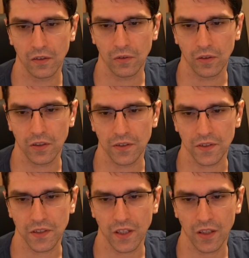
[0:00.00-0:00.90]
Or the
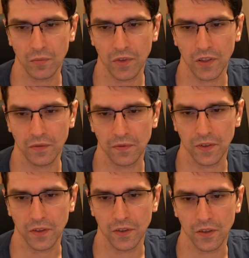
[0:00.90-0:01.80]
same if
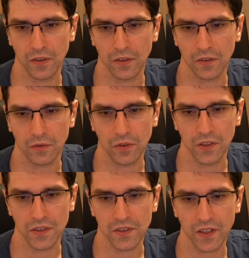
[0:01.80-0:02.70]
queen
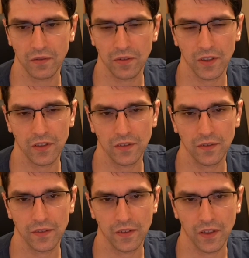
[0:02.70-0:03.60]
e7,
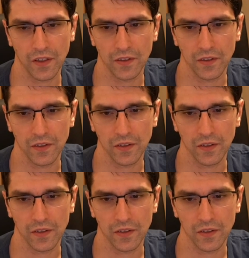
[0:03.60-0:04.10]
then